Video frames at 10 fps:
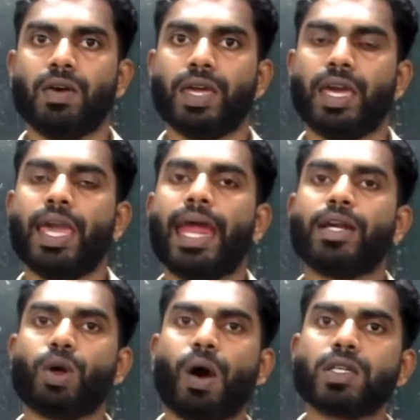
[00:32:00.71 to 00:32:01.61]
Okay,
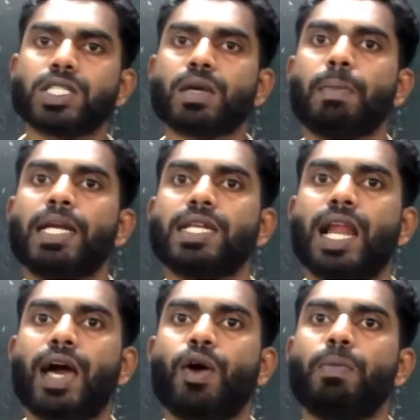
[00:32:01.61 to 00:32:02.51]
a toxic
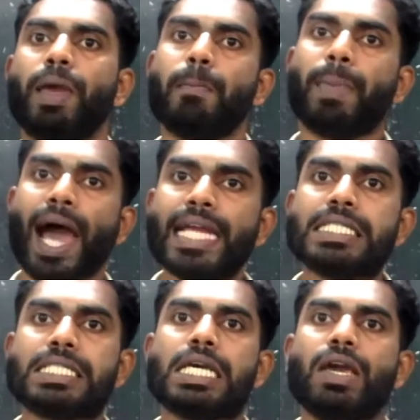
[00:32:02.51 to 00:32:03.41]
metal ion may
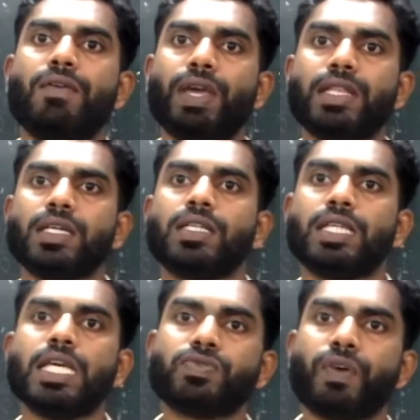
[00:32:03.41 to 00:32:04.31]
bind with
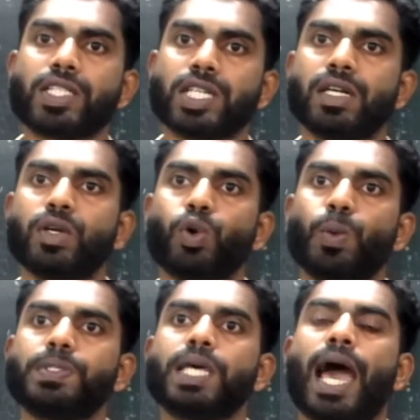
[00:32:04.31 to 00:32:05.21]
these functional
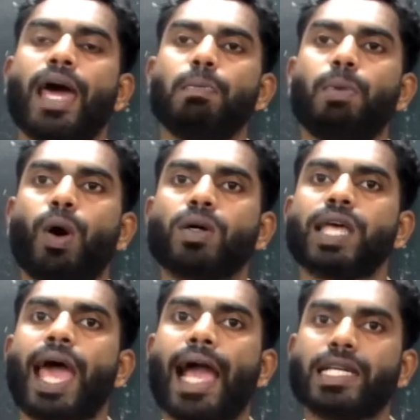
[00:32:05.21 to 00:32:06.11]
groups and block
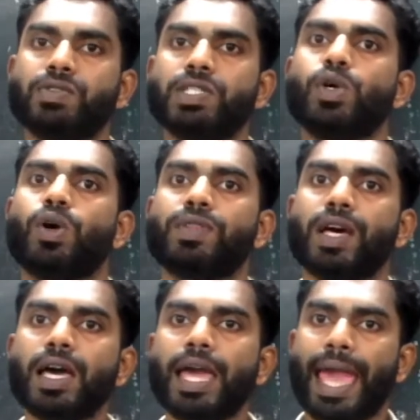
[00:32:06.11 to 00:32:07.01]
the activity of
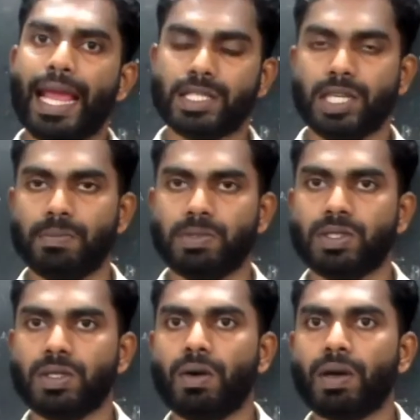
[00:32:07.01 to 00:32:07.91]
the
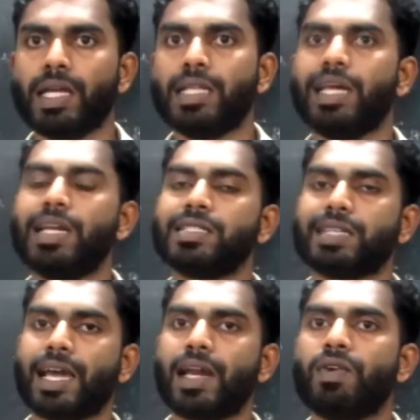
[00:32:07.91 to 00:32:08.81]
enzymes. Okay, then
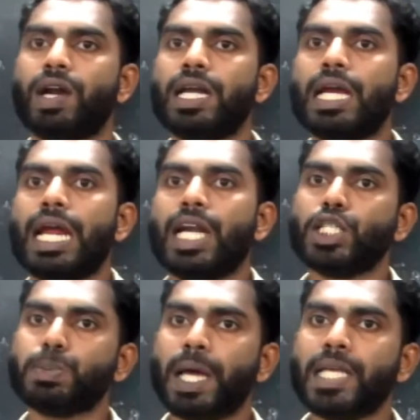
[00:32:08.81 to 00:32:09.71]
second one,
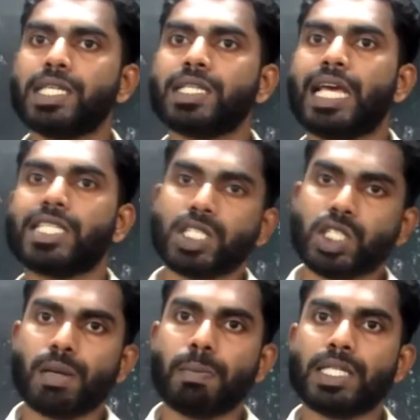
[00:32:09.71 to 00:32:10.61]
displacing the
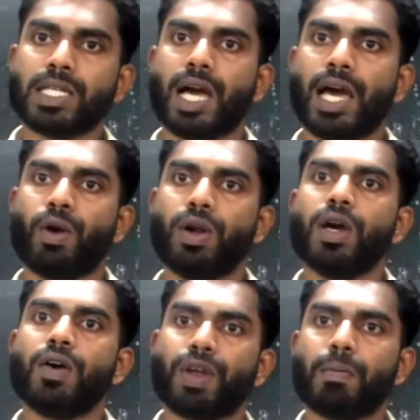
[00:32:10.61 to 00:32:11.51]
essential metal
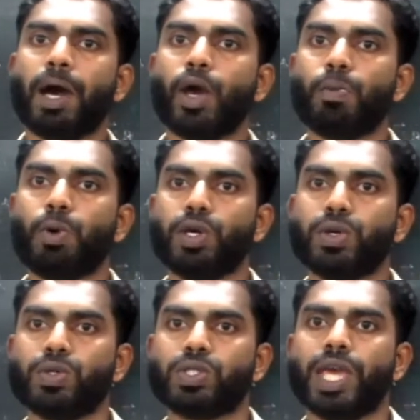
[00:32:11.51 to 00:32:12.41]
ion from
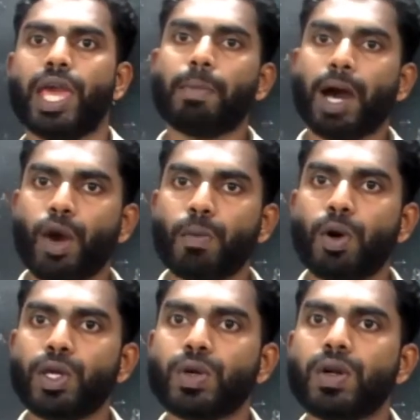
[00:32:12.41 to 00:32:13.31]
biomolecules. A
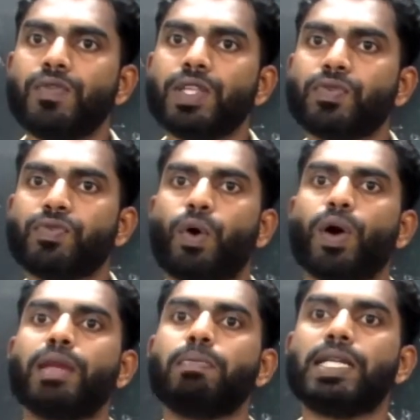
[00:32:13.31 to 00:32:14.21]
biomolecule with
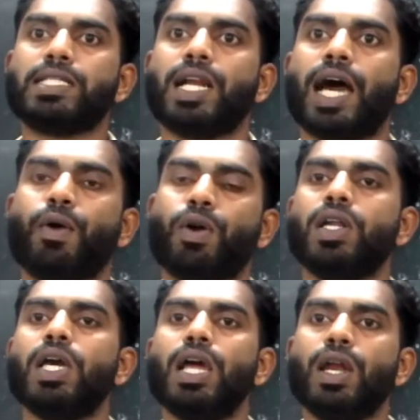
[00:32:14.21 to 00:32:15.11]
foreign metal
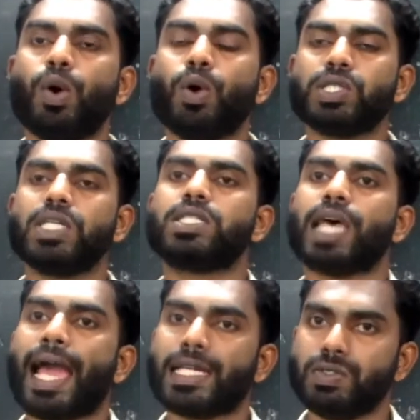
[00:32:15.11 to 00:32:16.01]
ion loses its
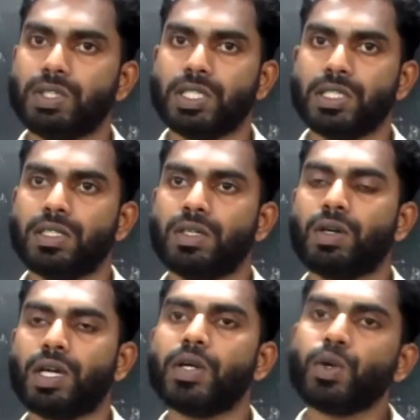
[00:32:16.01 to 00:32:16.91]
activity.
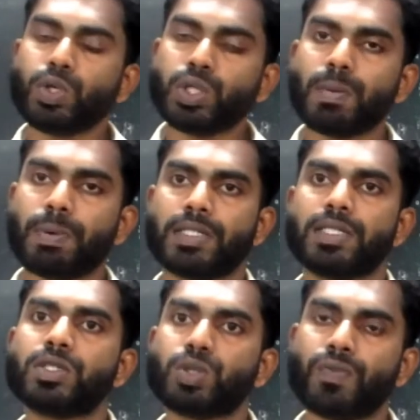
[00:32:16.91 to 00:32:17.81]
Okay, due to the
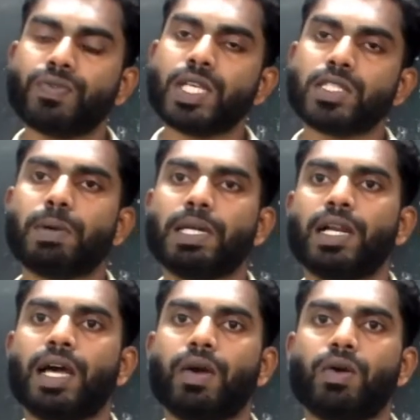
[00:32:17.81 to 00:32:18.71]
presence of these
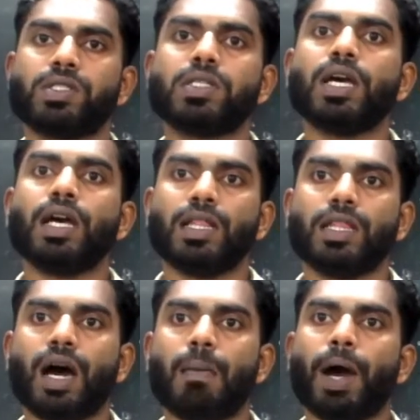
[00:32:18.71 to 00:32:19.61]
metal ions,
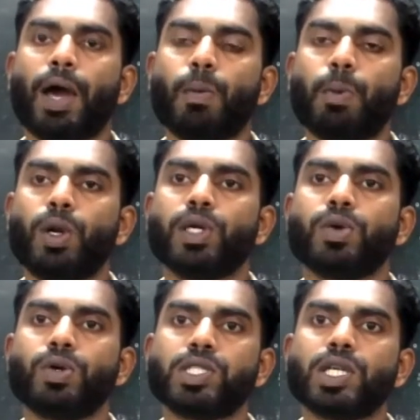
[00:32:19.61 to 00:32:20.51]
the
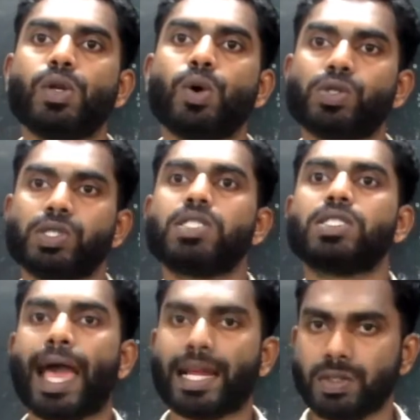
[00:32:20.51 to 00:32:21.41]
biomolecules lose
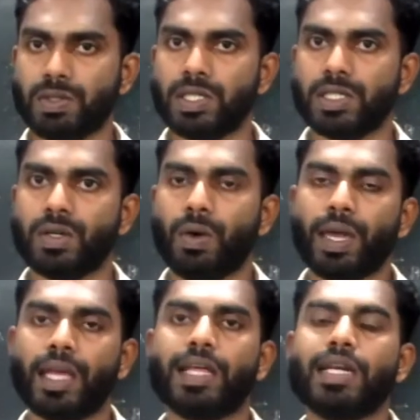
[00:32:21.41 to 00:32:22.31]
its activity.
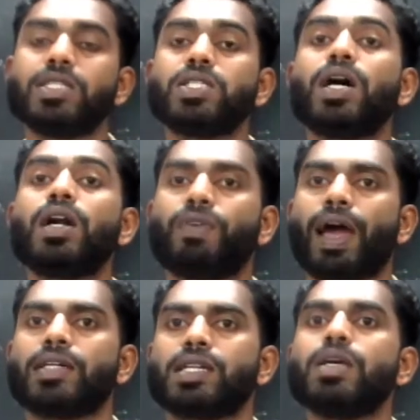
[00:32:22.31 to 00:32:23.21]
Okay, then third
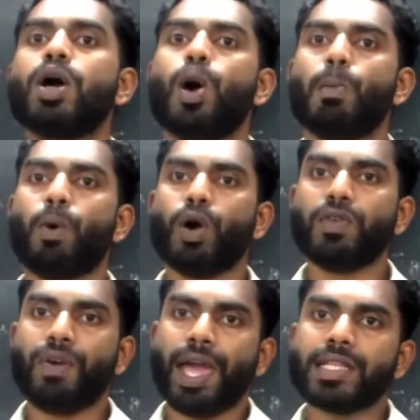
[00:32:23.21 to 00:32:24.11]
factor,
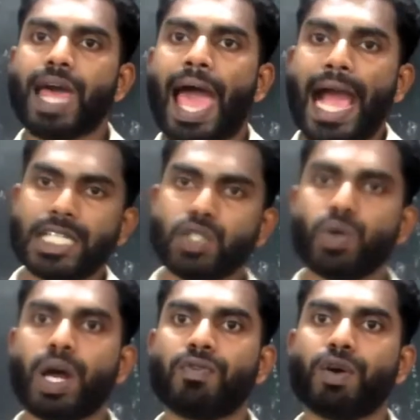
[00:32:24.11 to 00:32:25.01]
modifying the
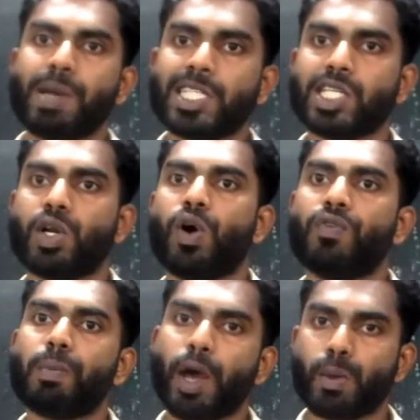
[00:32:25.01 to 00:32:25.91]
active conformation
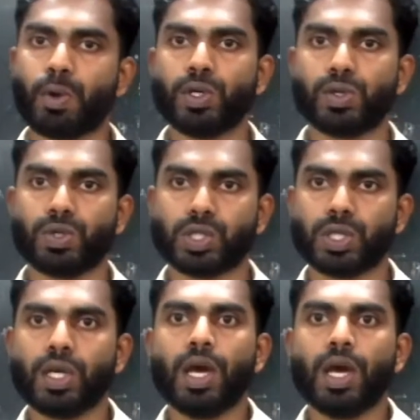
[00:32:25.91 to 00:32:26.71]
of biomolecules.